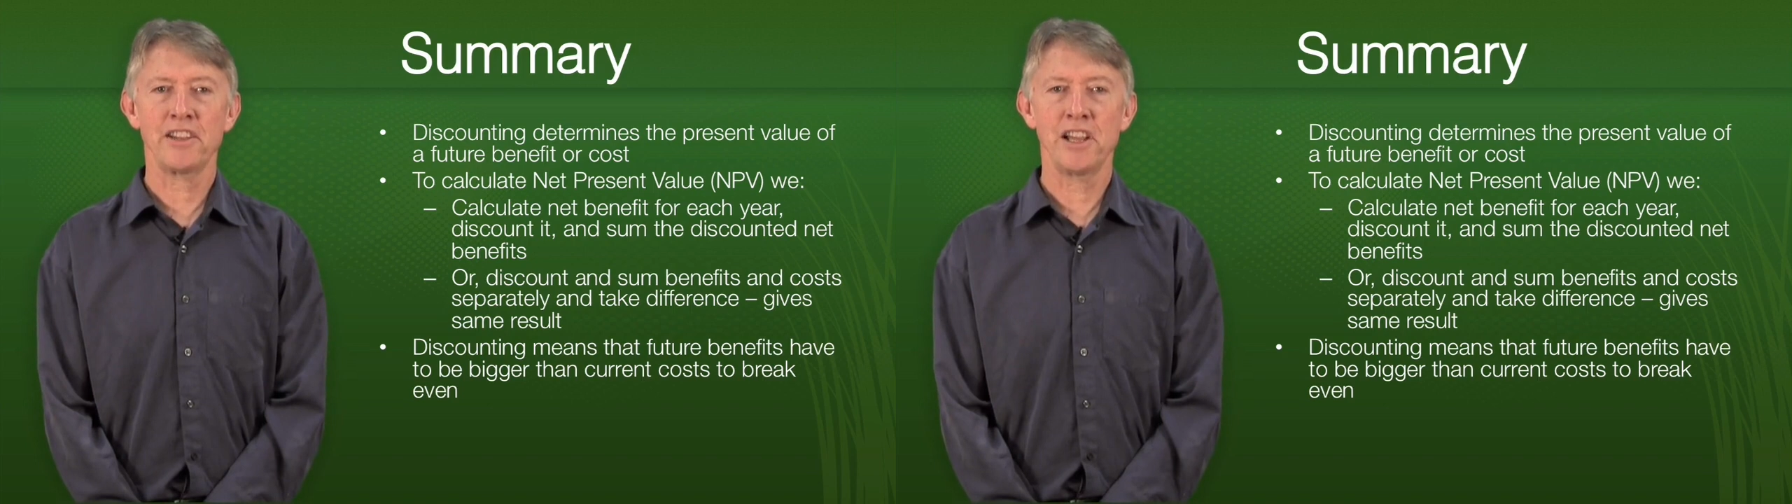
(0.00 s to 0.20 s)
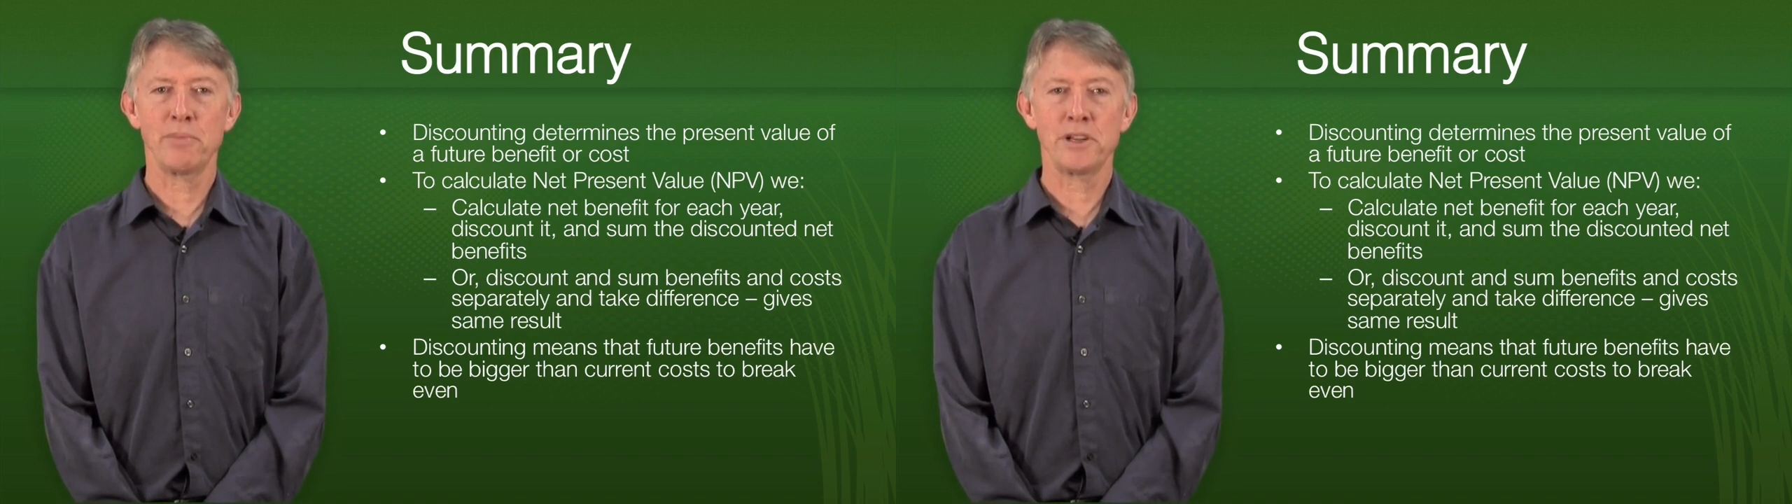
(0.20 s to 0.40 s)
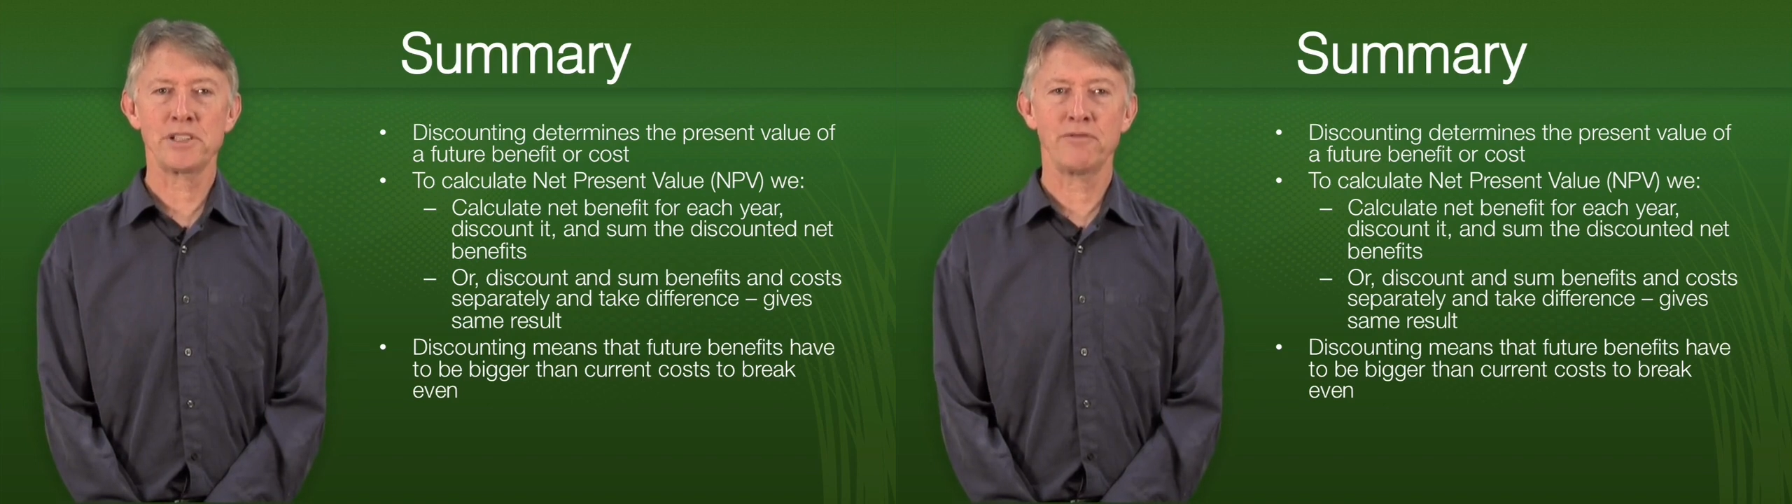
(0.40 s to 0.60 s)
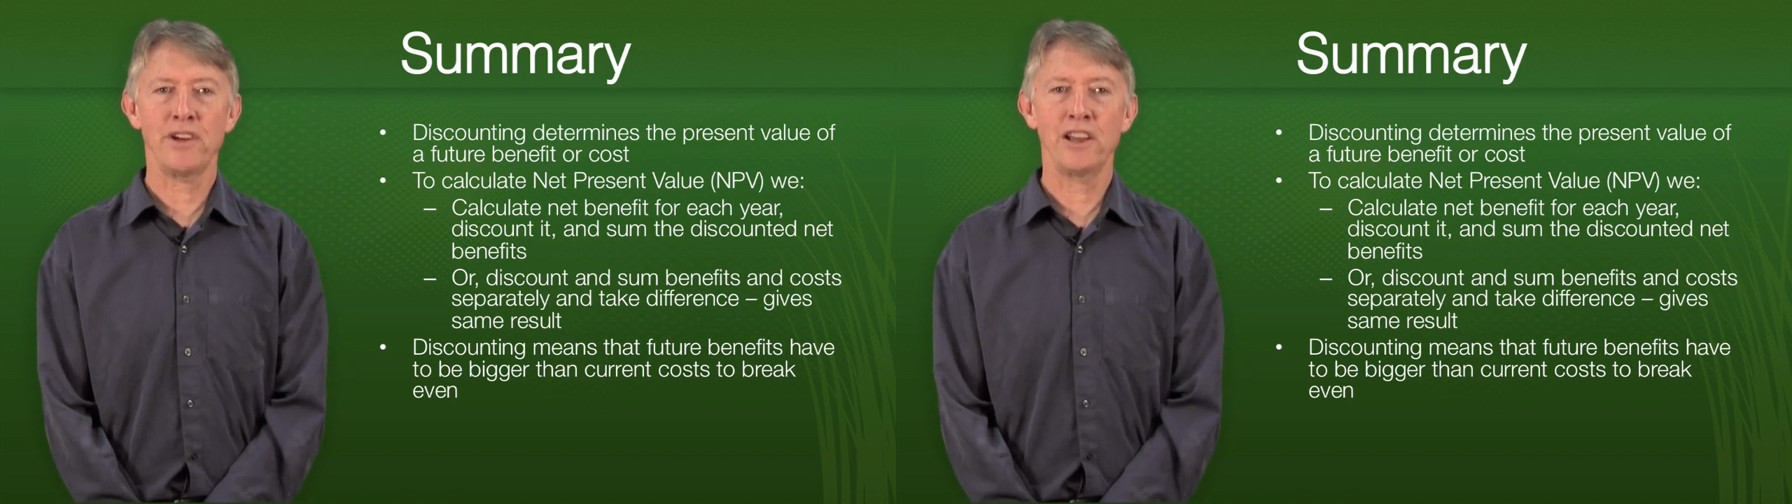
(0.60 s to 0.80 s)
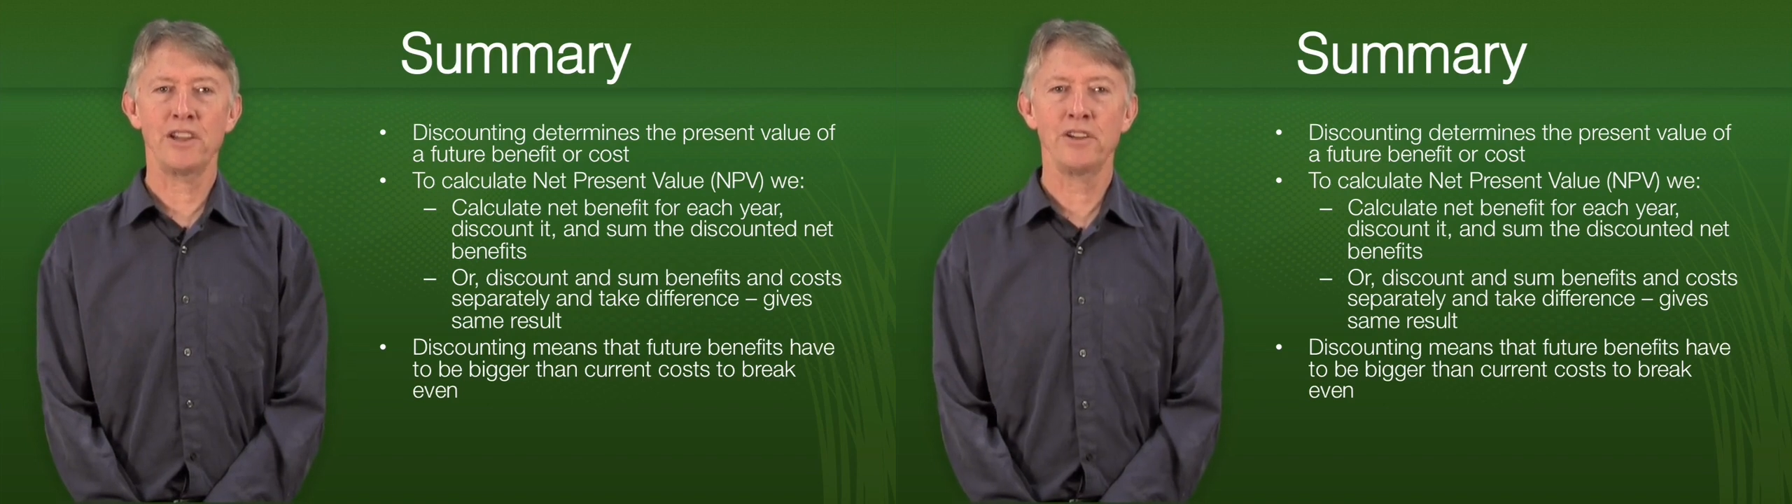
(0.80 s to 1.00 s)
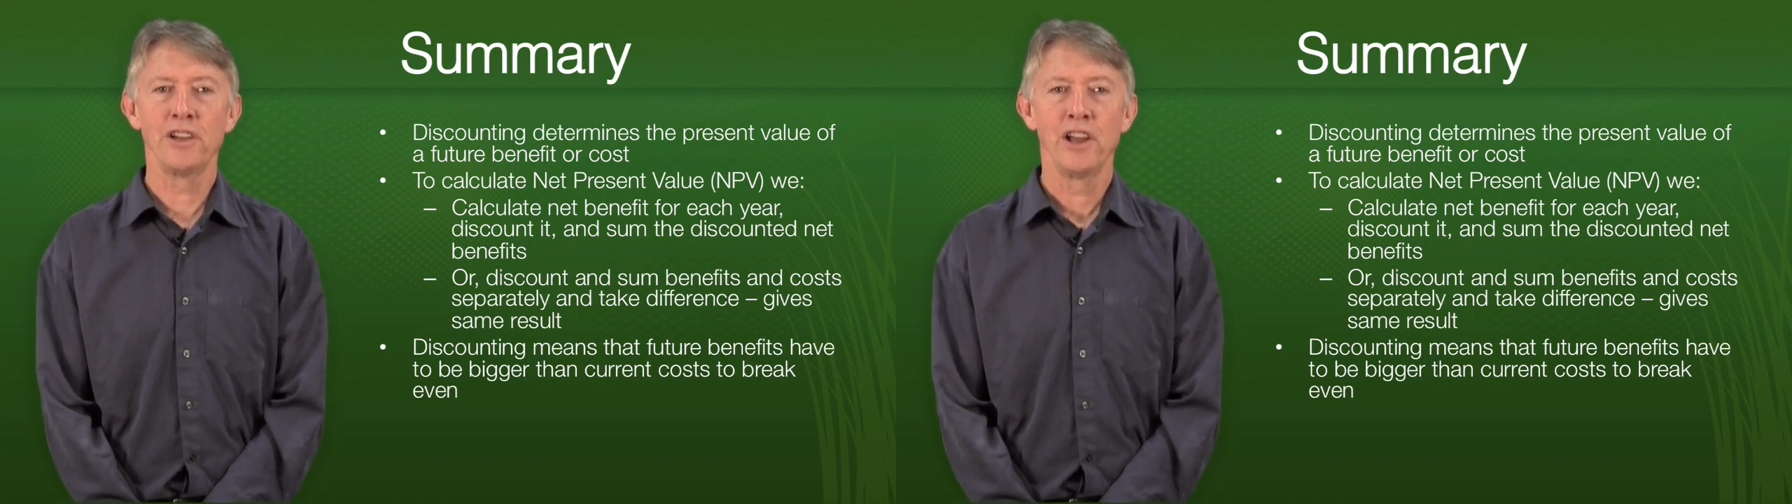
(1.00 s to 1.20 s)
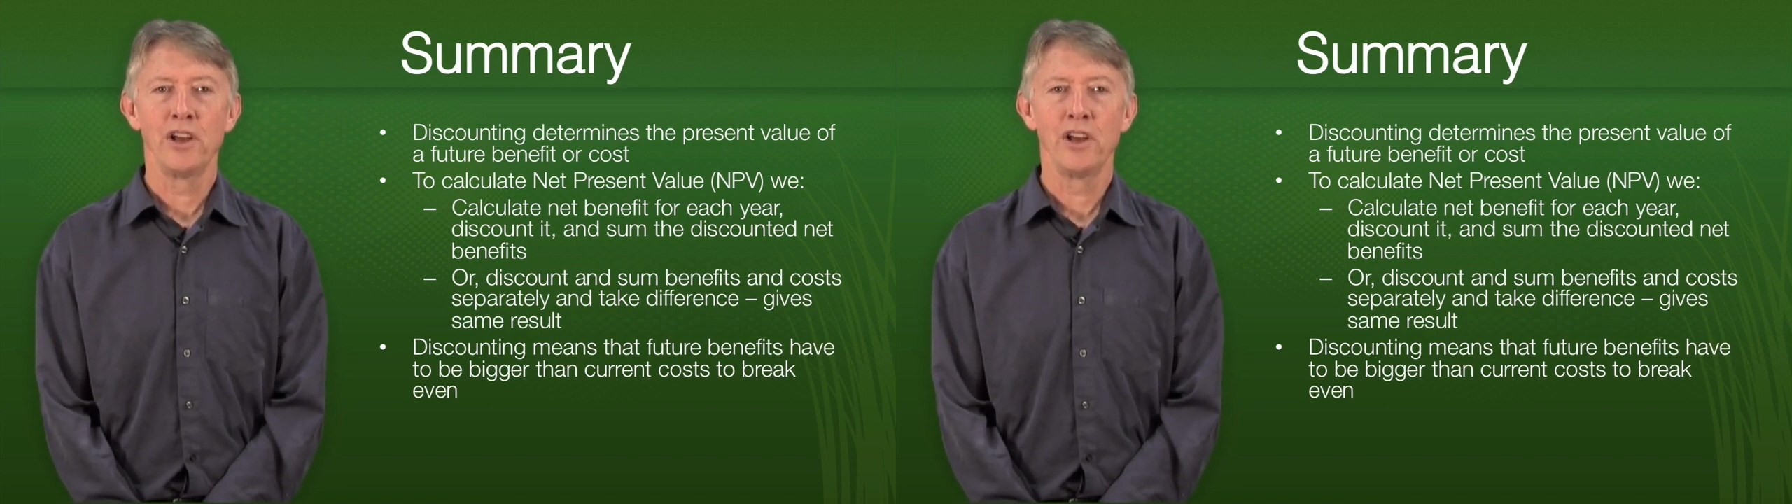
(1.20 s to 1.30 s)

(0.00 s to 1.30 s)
the net present value,